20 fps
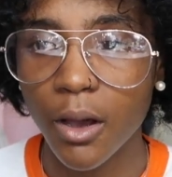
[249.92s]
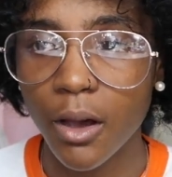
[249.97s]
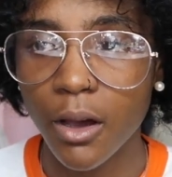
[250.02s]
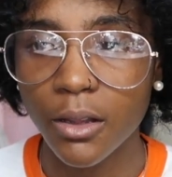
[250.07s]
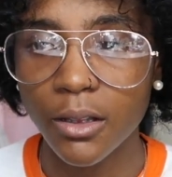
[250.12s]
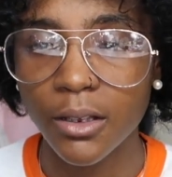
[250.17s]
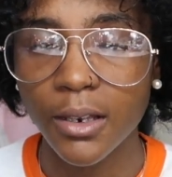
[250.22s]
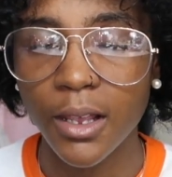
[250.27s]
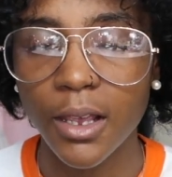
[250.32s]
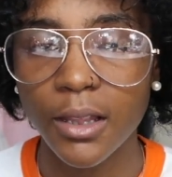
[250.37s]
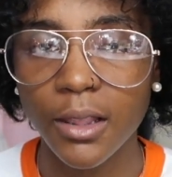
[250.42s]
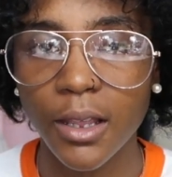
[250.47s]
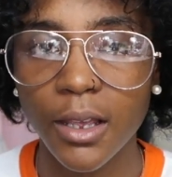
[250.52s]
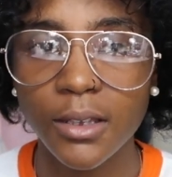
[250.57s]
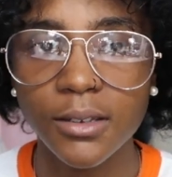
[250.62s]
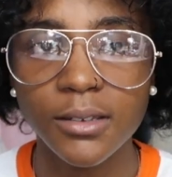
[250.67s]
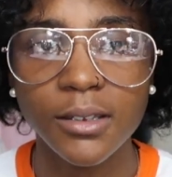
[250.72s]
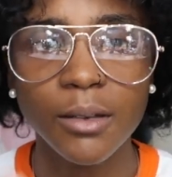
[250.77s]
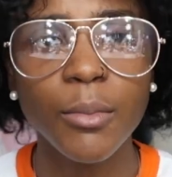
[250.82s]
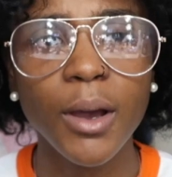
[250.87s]
all of that
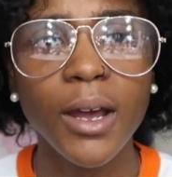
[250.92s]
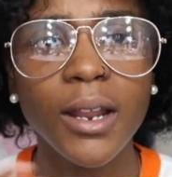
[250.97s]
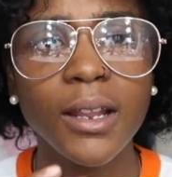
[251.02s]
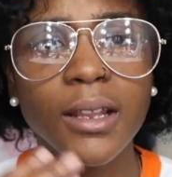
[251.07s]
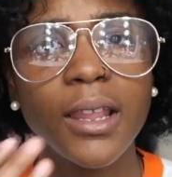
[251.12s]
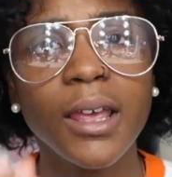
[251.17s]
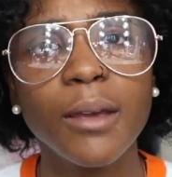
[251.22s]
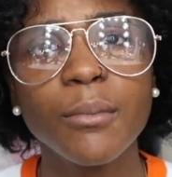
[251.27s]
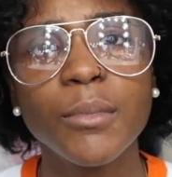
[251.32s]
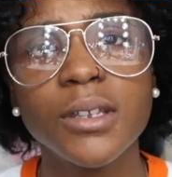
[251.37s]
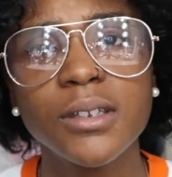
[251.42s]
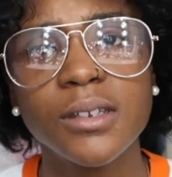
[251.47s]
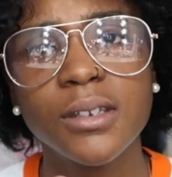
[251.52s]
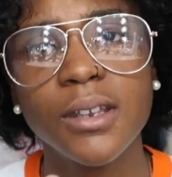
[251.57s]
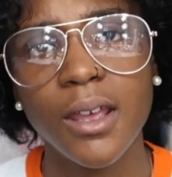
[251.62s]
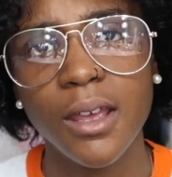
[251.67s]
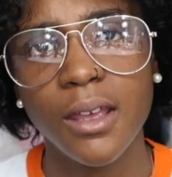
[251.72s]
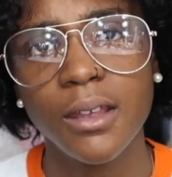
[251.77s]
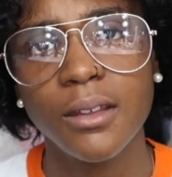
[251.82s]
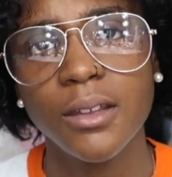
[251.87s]
like somebody led me to
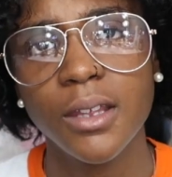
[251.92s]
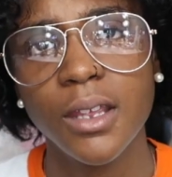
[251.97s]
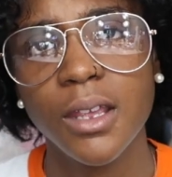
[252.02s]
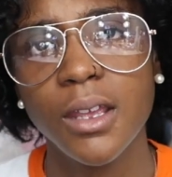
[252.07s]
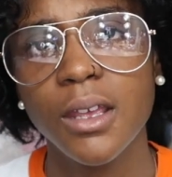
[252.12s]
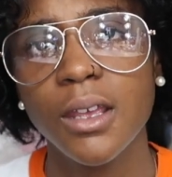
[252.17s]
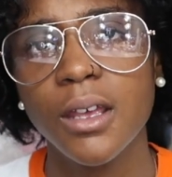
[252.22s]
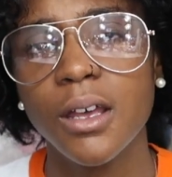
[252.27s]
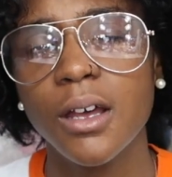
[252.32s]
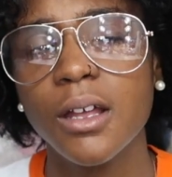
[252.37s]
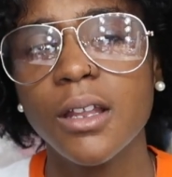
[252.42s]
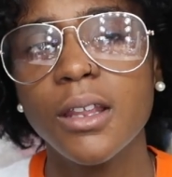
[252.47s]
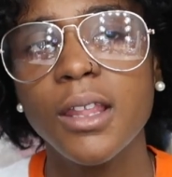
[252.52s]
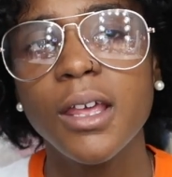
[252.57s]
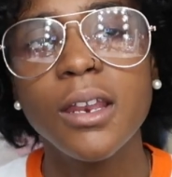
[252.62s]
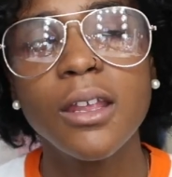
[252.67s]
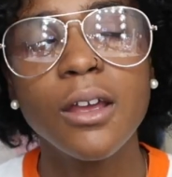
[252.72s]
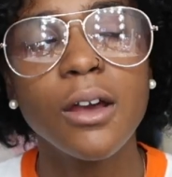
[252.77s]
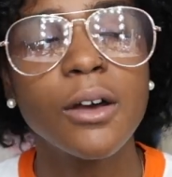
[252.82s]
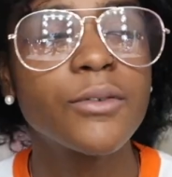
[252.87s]
that a
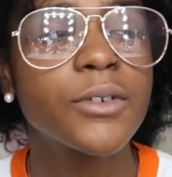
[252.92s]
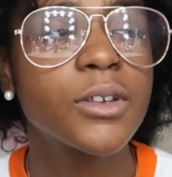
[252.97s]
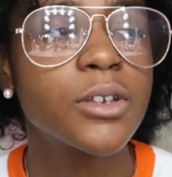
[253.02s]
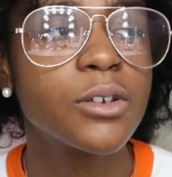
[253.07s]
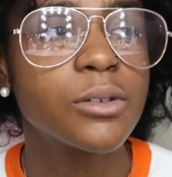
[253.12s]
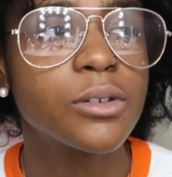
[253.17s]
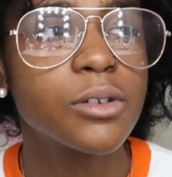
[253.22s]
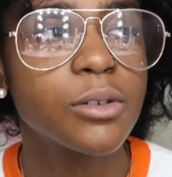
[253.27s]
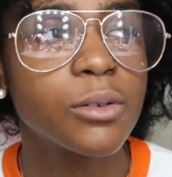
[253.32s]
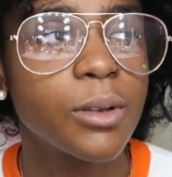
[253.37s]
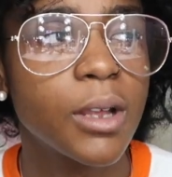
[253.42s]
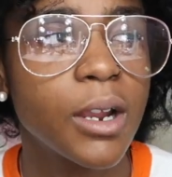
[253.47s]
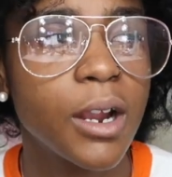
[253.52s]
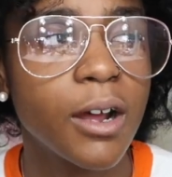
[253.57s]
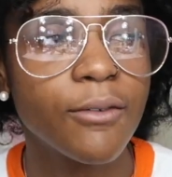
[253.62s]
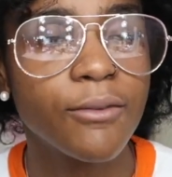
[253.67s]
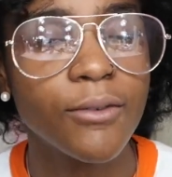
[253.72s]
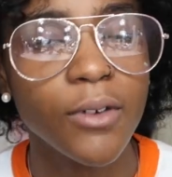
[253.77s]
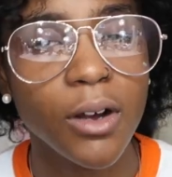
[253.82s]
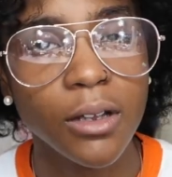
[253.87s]
lady off of YouTube that
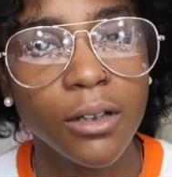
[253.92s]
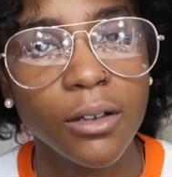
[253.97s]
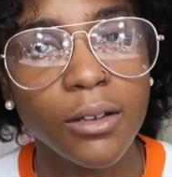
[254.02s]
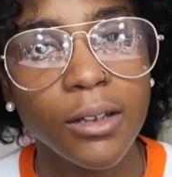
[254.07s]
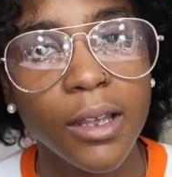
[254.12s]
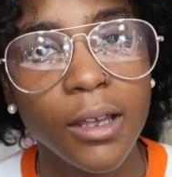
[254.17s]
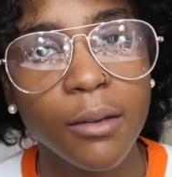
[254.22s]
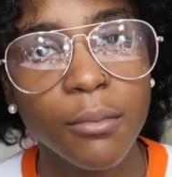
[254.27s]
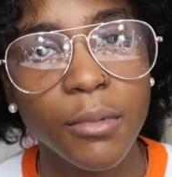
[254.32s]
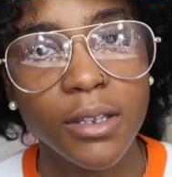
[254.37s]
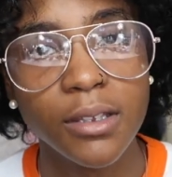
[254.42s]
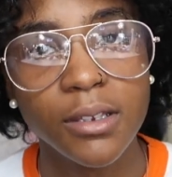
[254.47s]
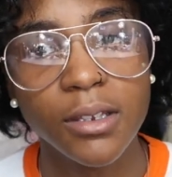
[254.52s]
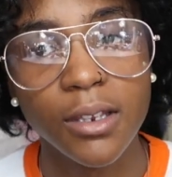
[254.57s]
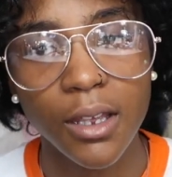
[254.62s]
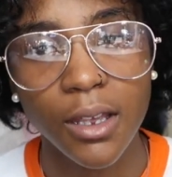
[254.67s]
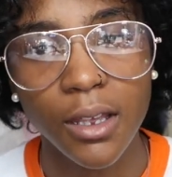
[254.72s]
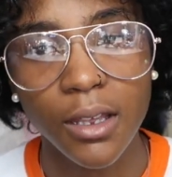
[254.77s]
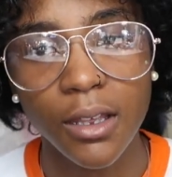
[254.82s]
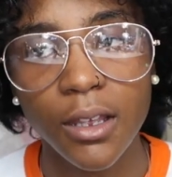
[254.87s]
I follow led me to
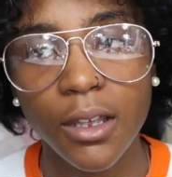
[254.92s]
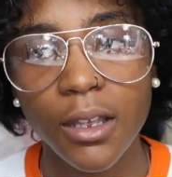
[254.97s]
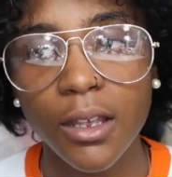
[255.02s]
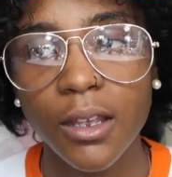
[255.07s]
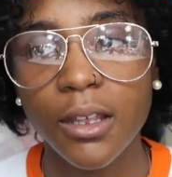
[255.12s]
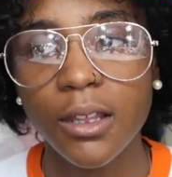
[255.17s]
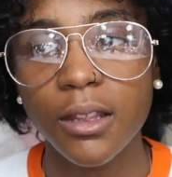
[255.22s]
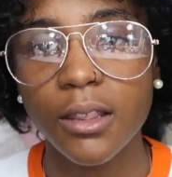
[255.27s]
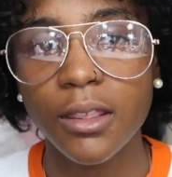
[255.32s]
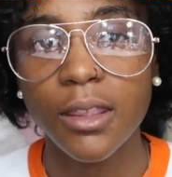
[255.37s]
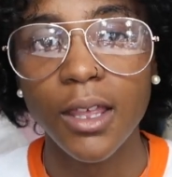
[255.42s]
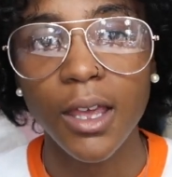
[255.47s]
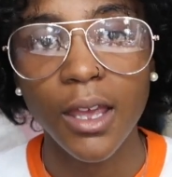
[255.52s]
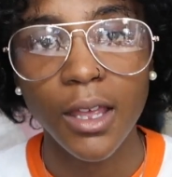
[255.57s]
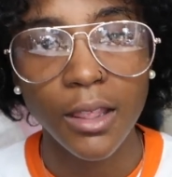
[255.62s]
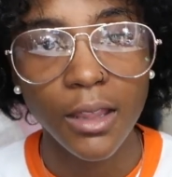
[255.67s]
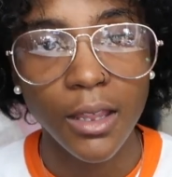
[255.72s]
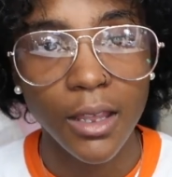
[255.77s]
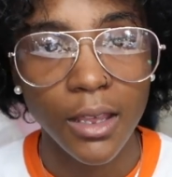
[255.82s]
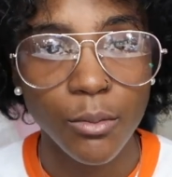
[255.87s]
that
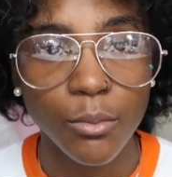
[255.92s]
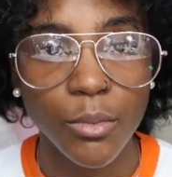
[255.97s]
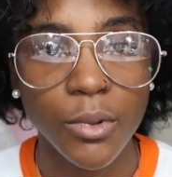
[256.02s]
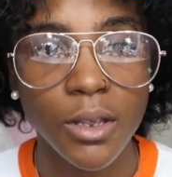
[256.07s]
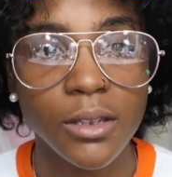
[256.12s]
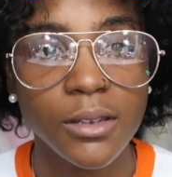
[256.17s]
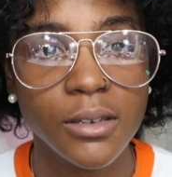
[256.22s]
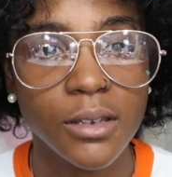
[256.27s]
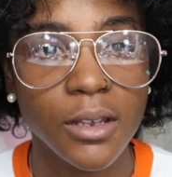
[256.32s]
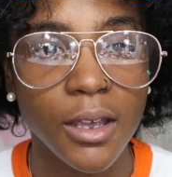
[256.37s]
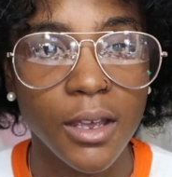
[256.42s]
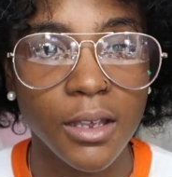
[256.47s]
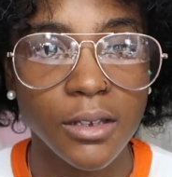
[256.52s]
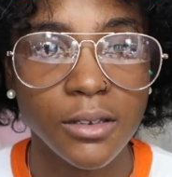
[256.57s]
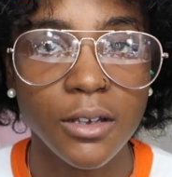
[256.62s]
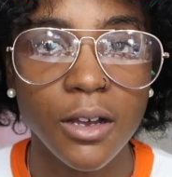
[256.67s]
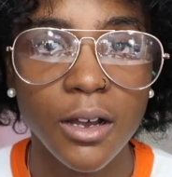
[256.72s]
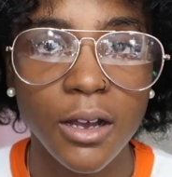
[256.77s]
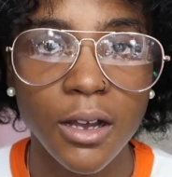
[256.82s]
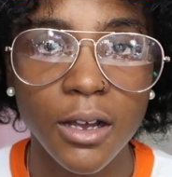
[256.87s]
that led me to
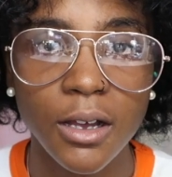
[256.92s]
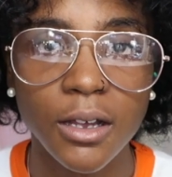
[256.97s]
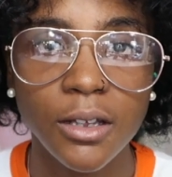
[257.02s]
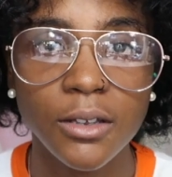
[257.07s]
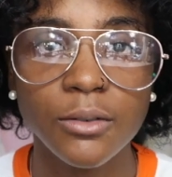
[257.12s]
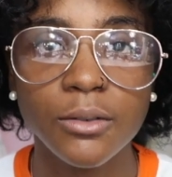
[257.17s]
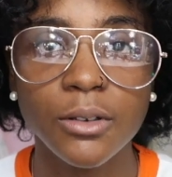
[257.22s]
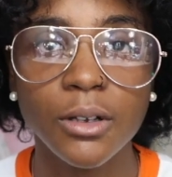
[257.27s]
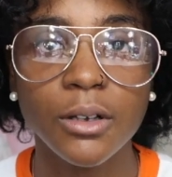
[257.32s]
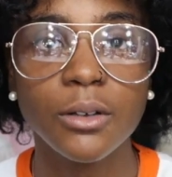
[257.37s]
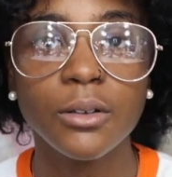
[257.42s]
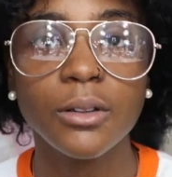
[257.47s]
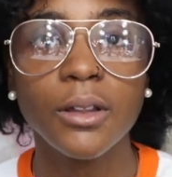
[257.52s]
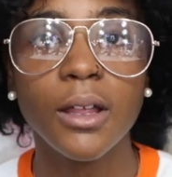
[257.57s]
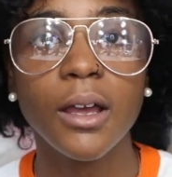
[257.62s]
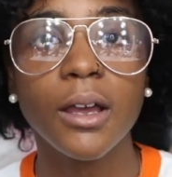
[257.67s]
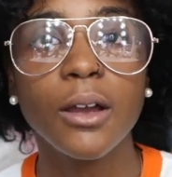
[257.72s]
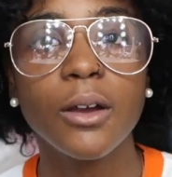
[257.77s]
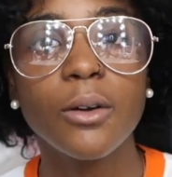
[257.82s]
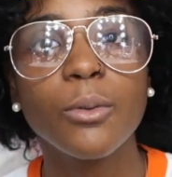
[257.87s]
ask God you know
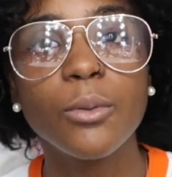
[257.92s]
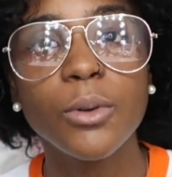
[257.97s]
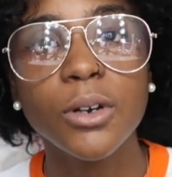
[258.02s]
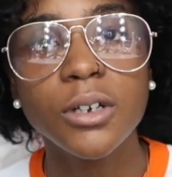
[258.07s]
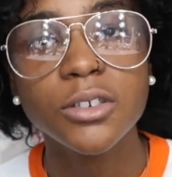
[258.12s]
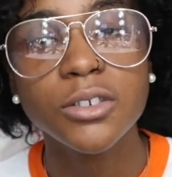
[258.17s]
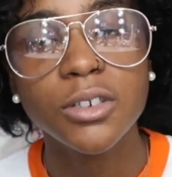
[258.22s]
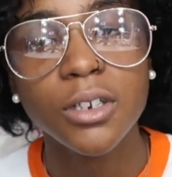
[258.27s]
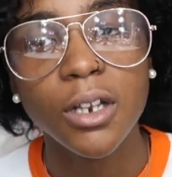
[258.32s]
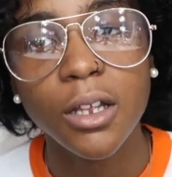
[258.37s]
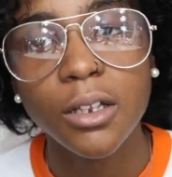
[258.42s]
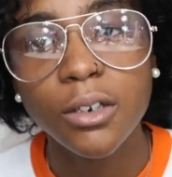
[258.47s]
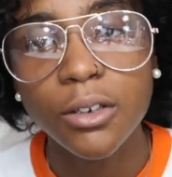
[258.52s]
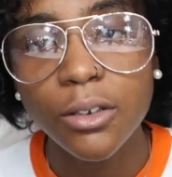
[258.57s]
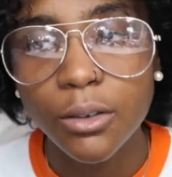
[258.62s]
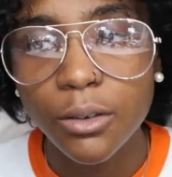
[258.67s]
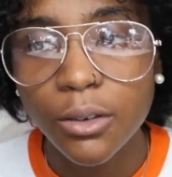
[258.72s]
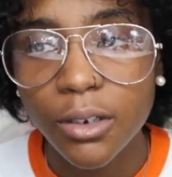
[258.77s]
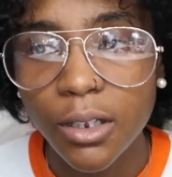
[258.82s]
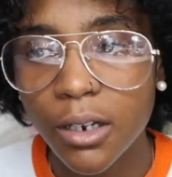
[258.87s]
like what should I
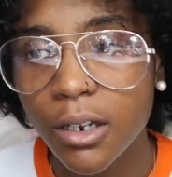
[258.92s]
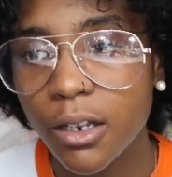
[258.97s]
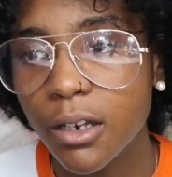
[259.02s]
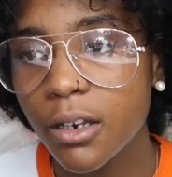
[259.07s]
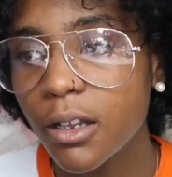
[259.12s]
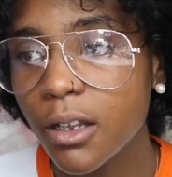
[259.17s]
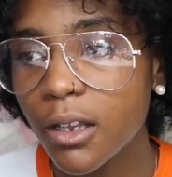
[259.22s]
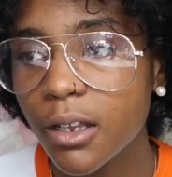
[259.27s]
do da, da, da, da.